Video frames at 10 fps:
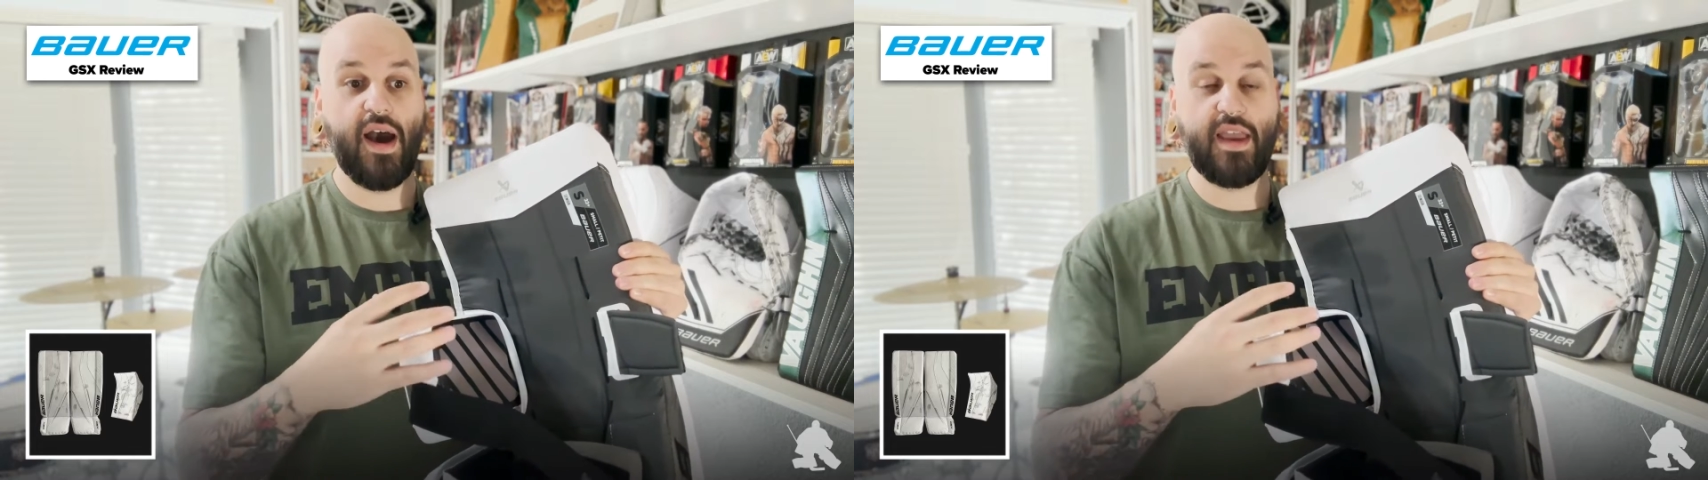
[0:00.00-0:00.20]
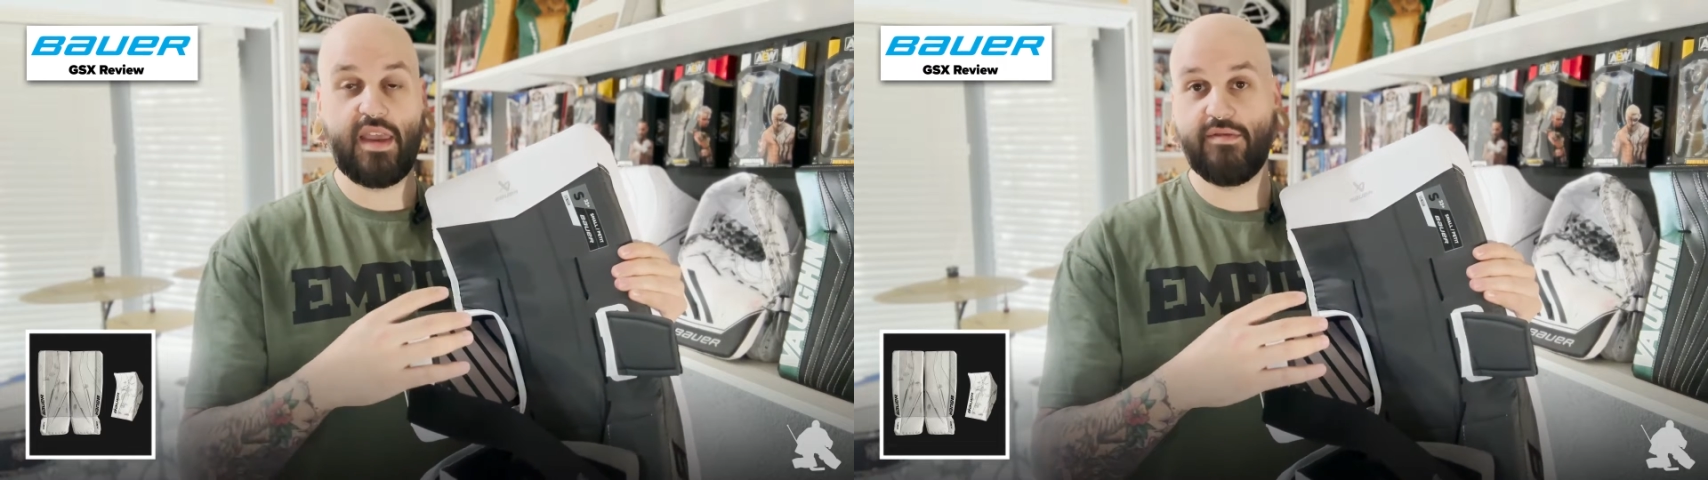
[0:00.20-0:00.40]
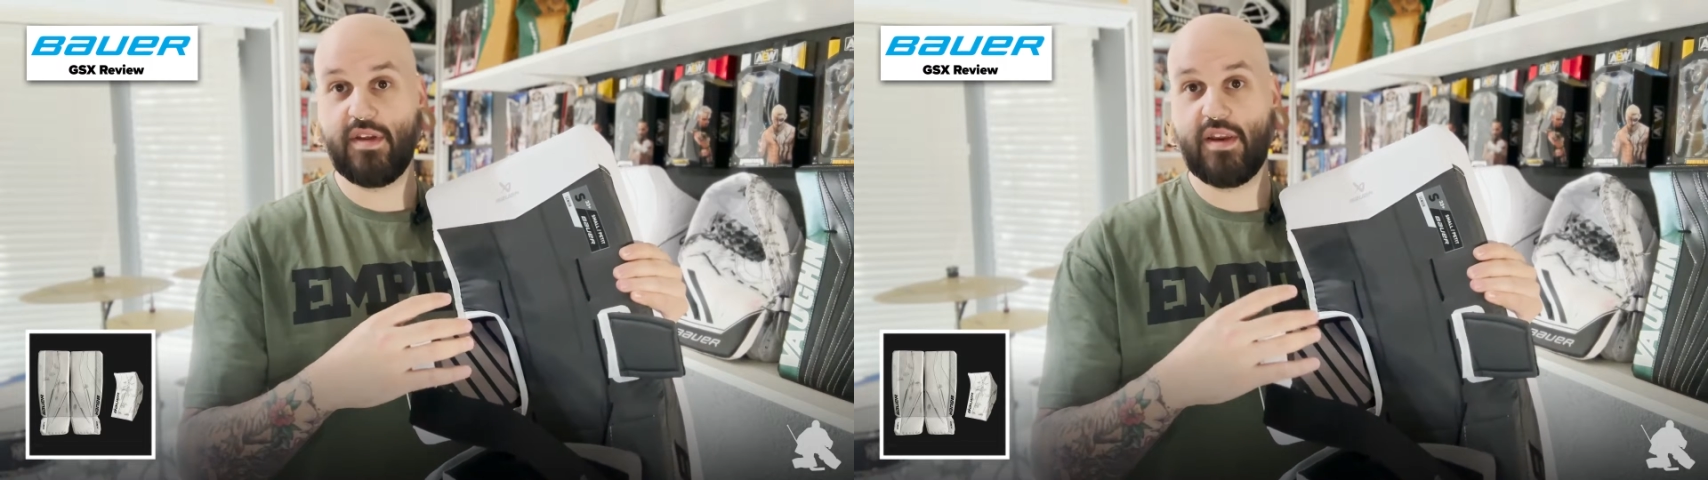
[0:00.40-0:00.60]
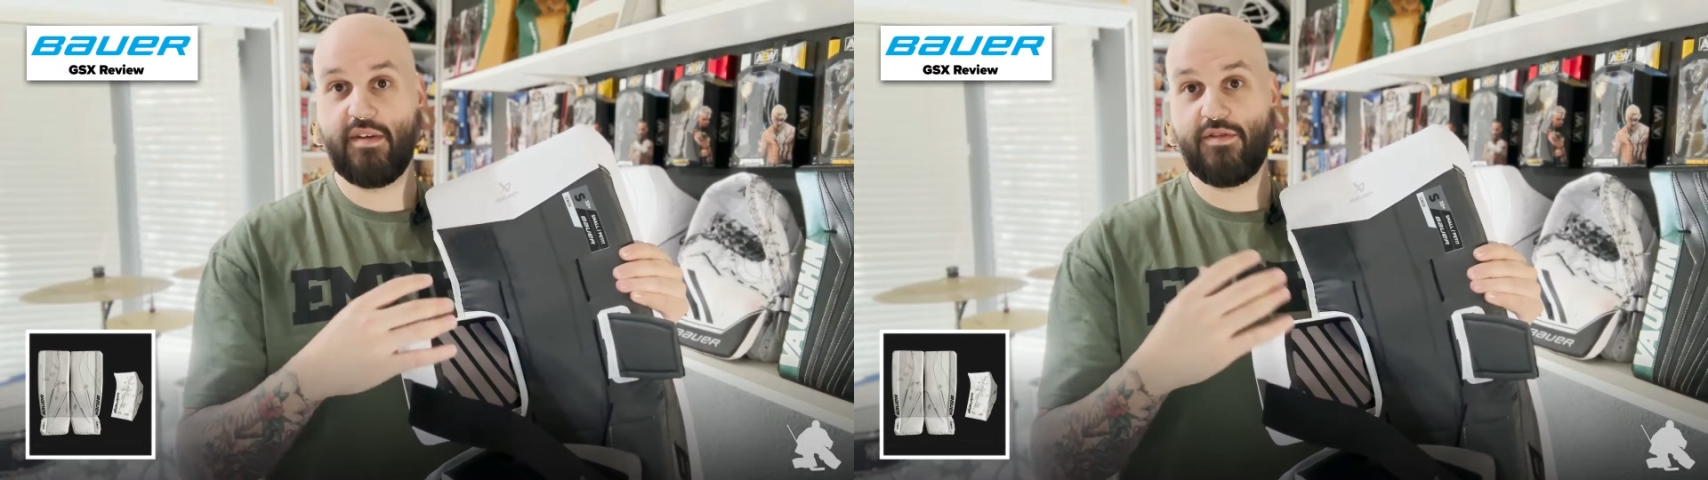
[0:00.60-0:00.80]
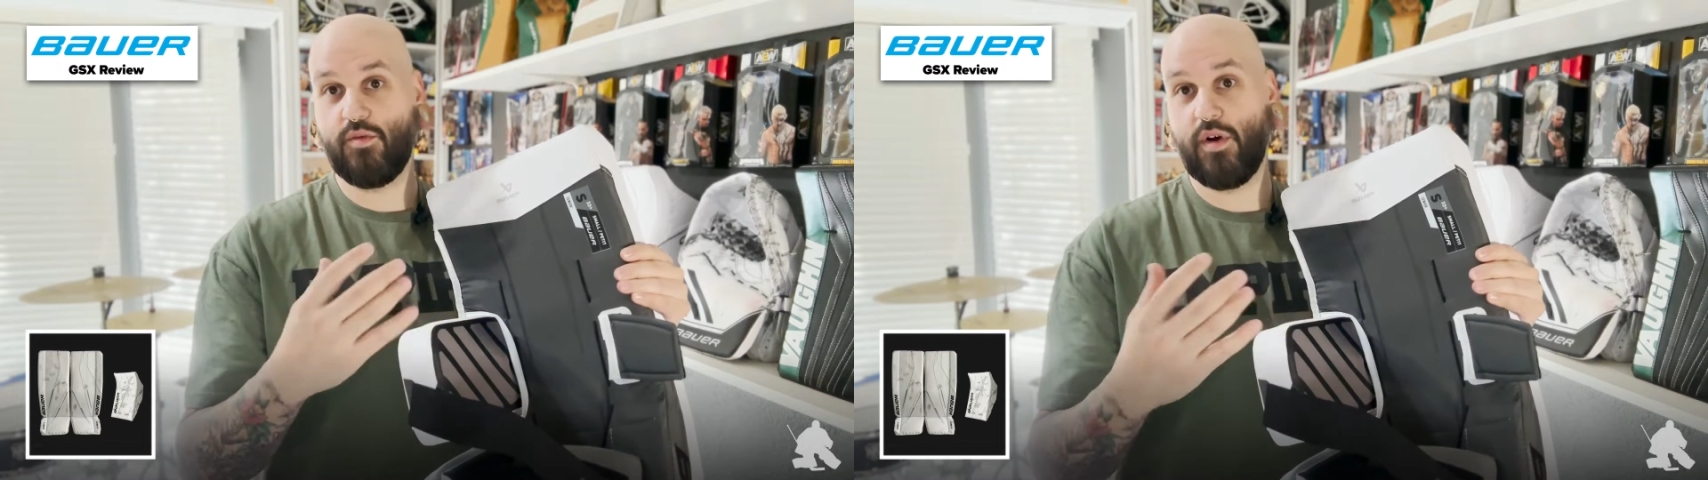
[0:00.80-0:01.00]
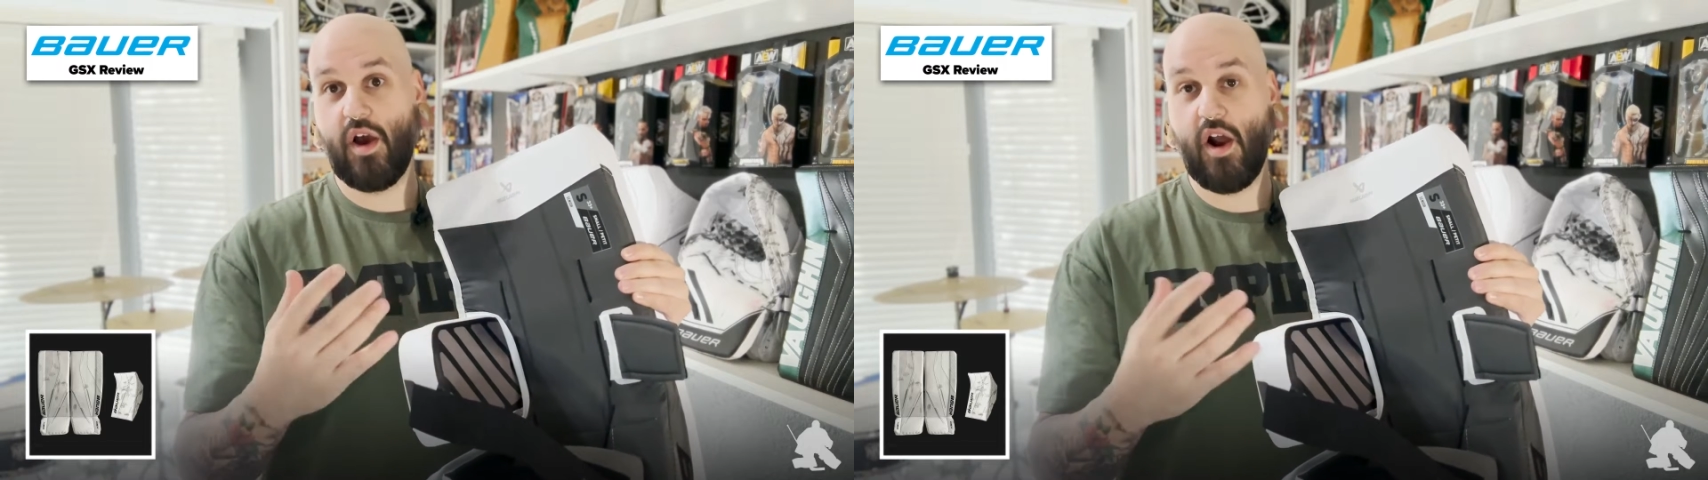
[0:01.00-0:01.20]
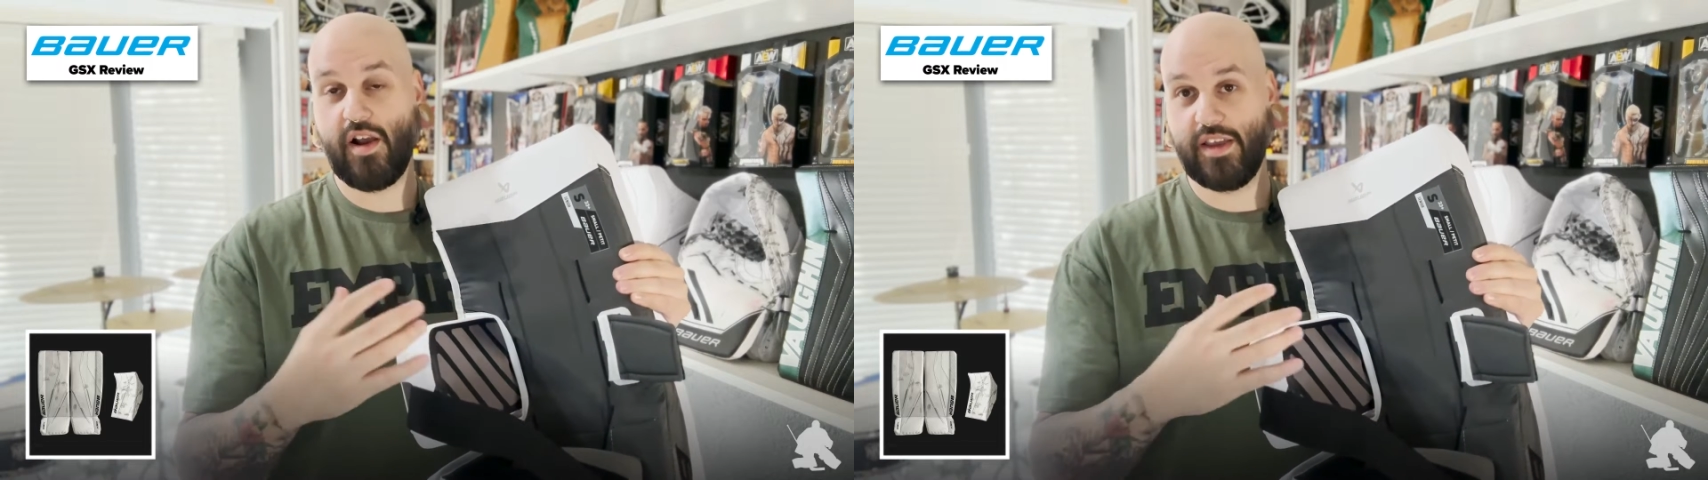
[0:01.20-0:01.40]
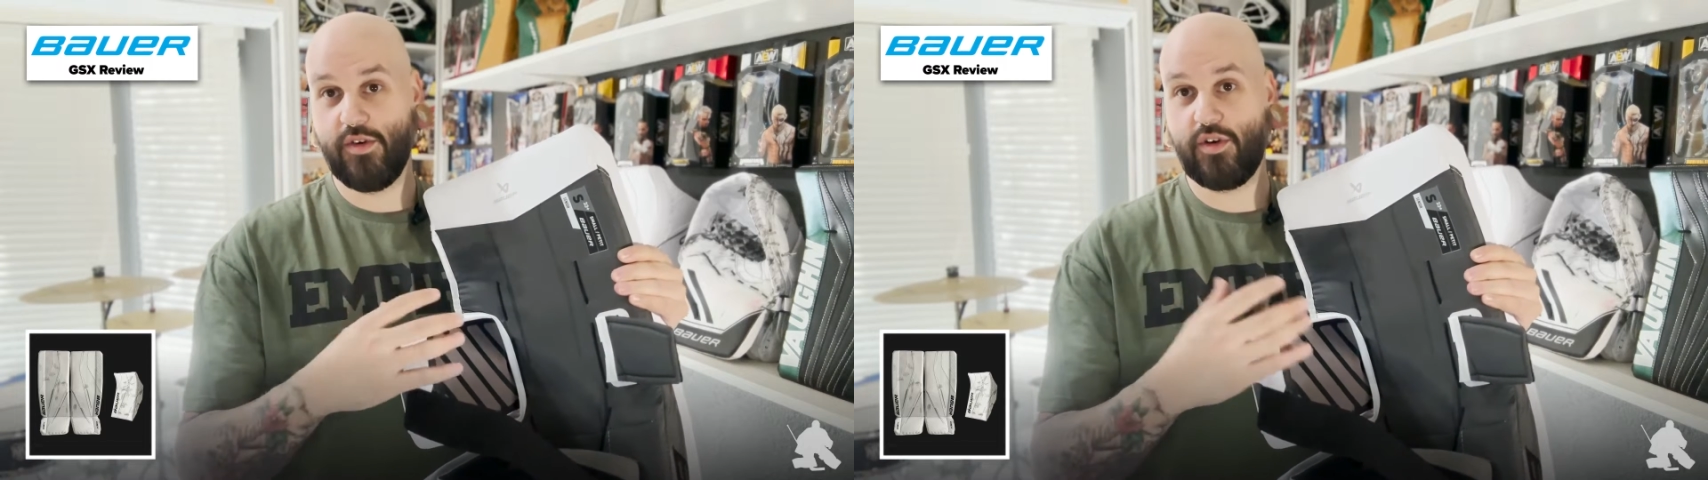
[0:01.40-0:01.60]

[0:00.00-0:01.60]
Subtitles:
Even if you want to argue,